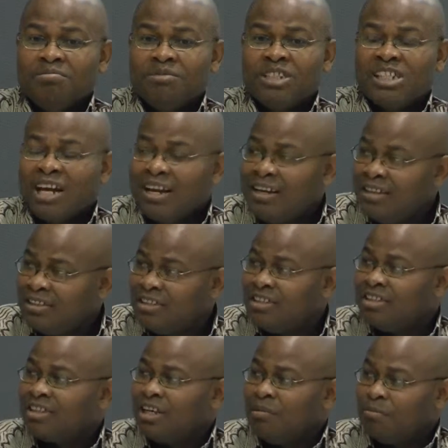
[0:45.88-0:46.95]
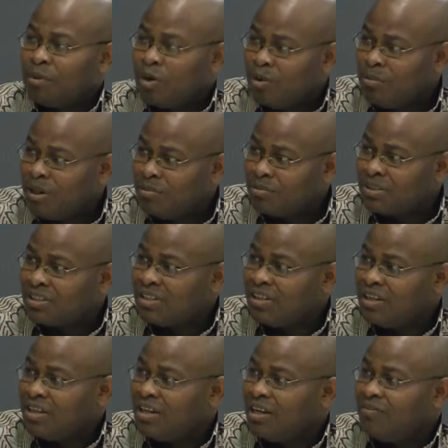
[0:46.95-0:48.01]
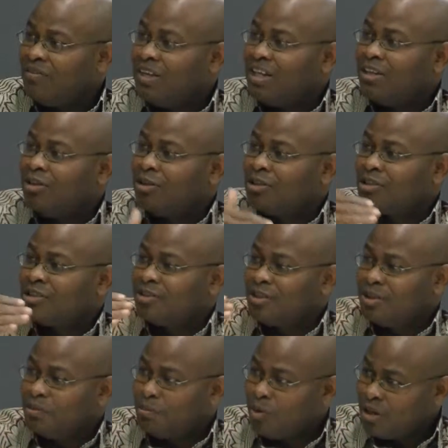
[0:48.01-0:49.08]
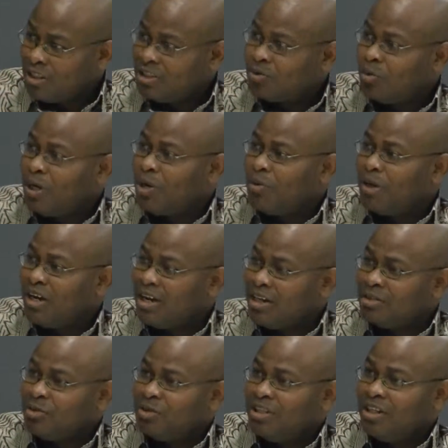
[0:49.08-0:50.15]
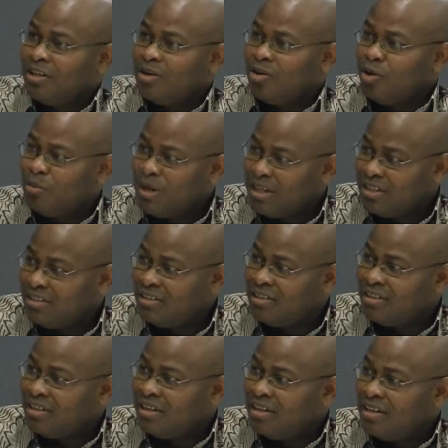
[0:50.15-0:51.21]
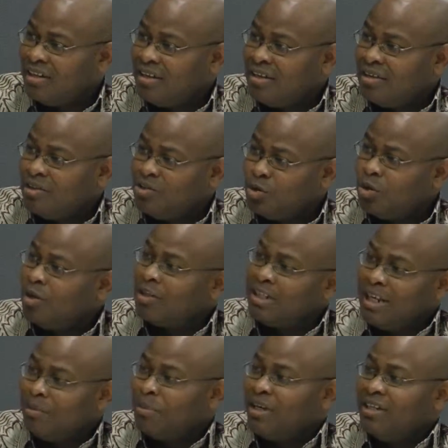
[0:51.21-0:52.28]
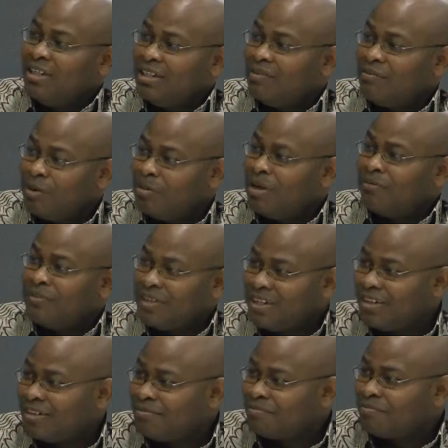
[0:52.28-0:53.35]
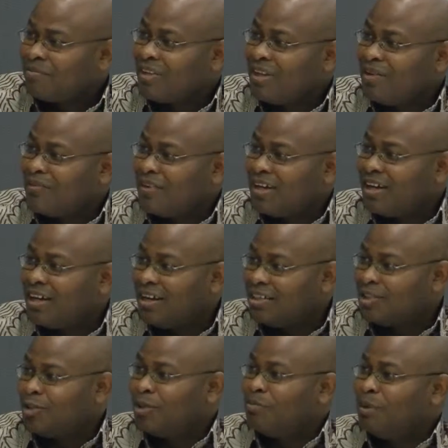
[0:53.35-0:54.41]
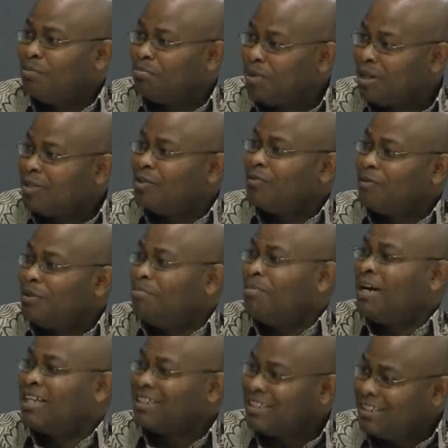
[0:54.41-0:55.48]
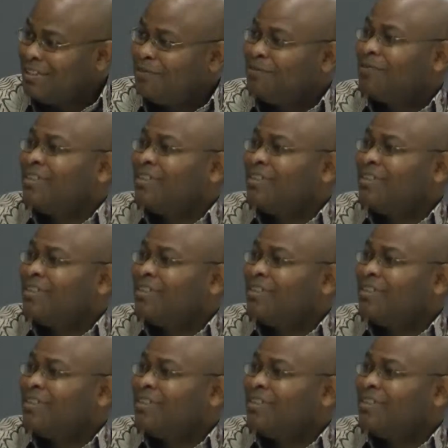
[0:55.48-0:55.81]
challenges and problems that have led us to the point where we are today globally do not emanate from Africa. Africa has not been part of the massive